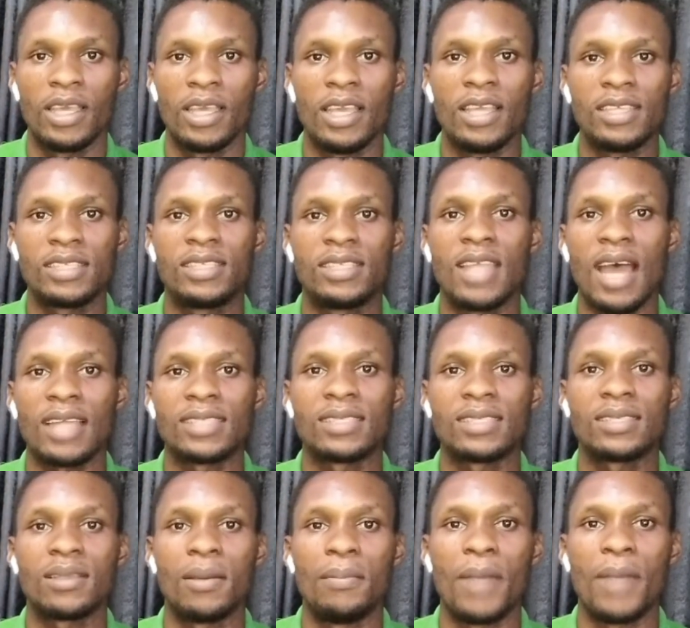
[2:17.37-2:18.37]
Is that
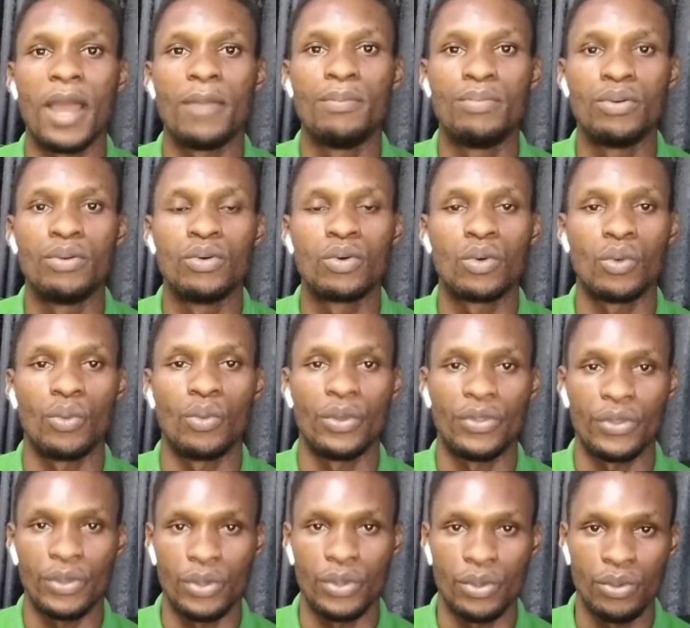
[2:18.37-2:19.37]
my book
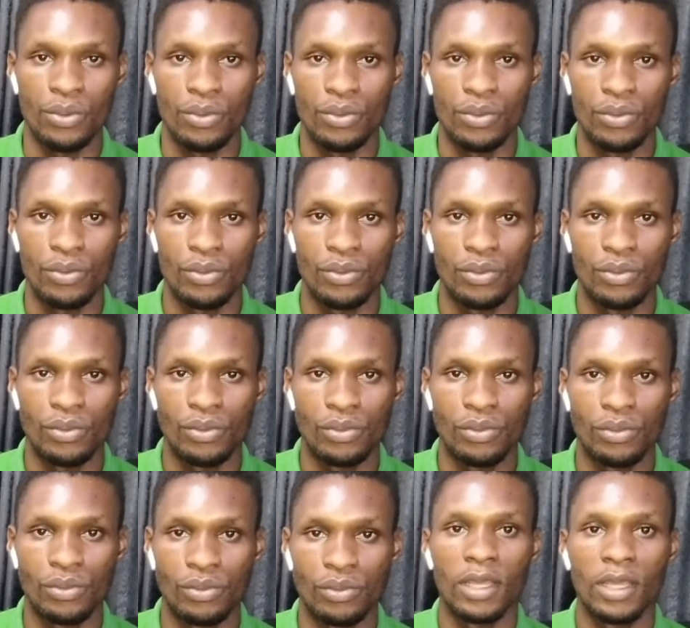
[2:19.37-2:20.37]
with you?
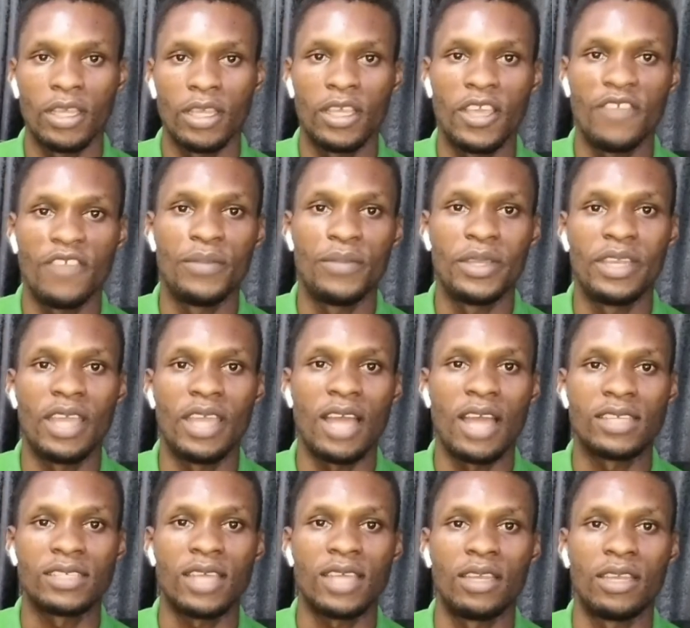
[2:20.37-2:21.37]
Give me the
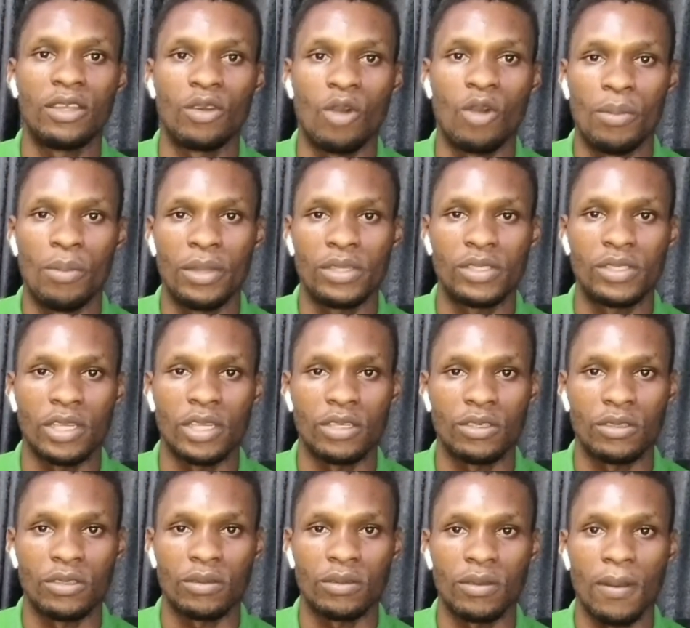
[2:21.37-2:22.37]
answer in the comment
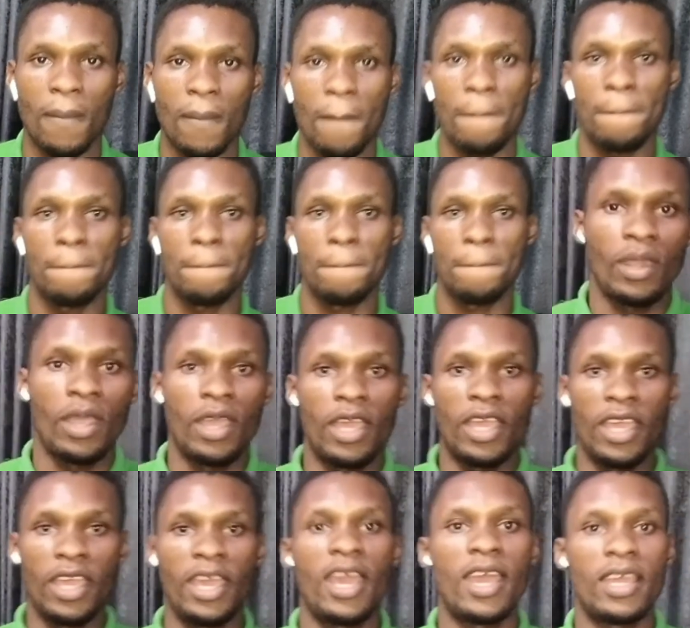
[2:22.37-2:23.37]
section.
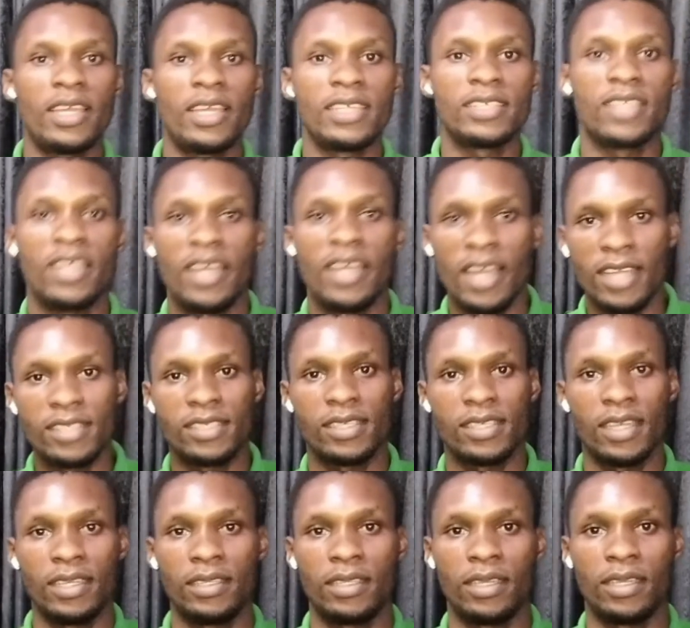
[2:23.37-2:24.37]
Here is the next
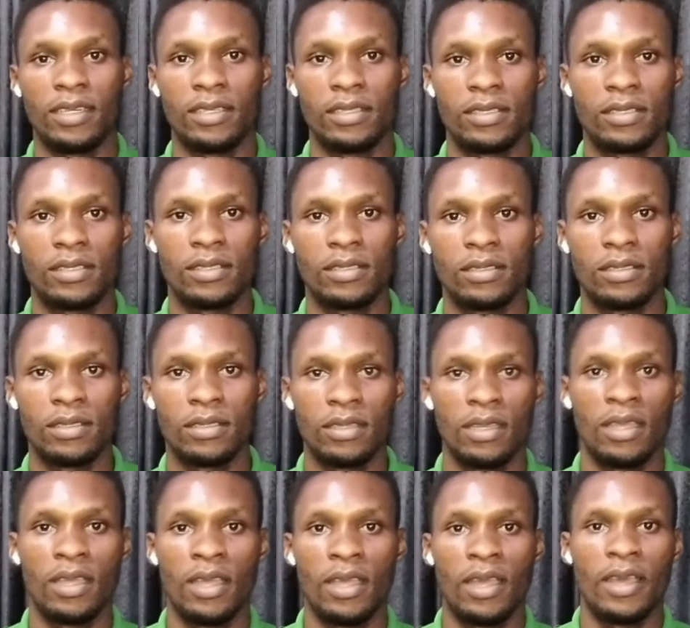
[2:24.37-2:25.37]
sentence.
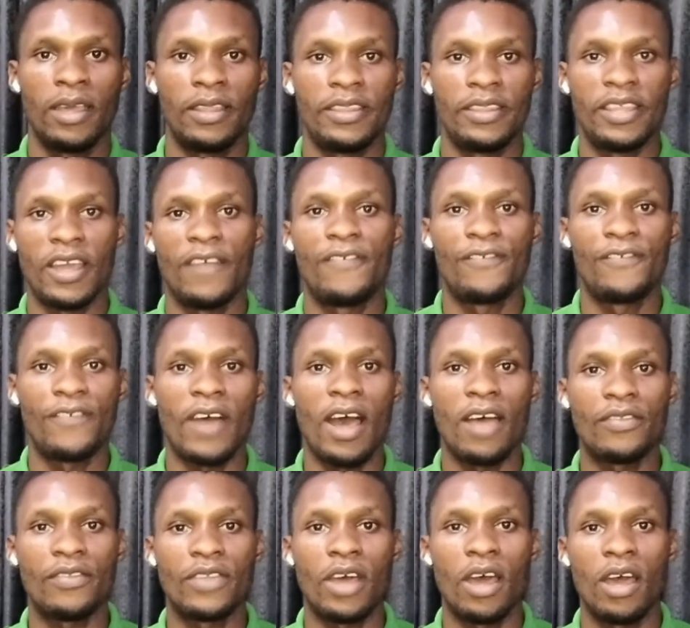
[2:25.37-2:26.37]
Their
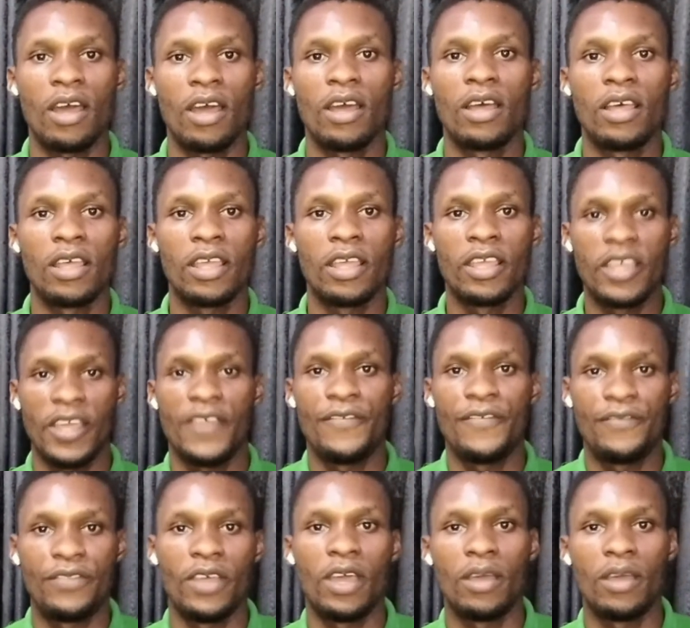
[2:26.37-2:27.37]
father
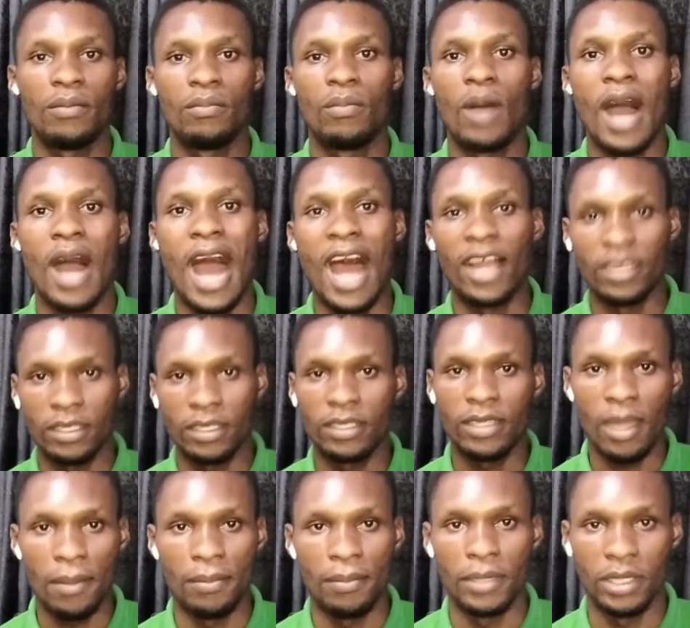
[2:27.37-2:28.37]
gave them
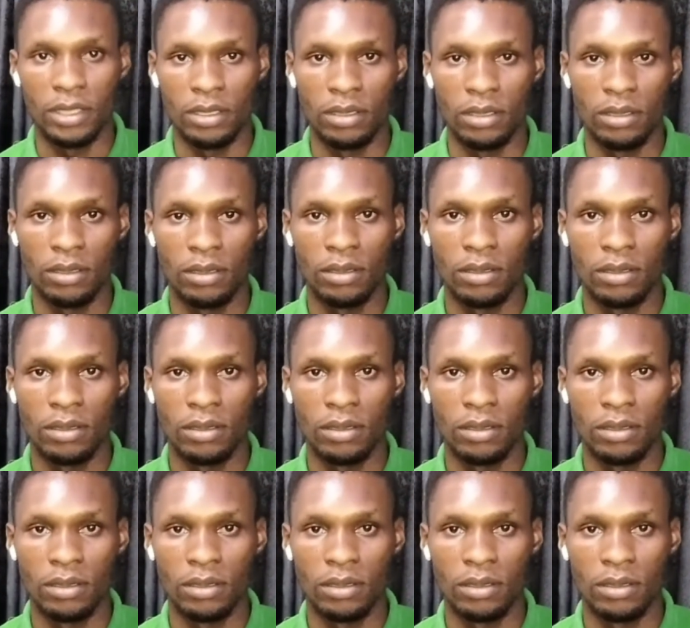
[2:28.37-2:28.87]
another money.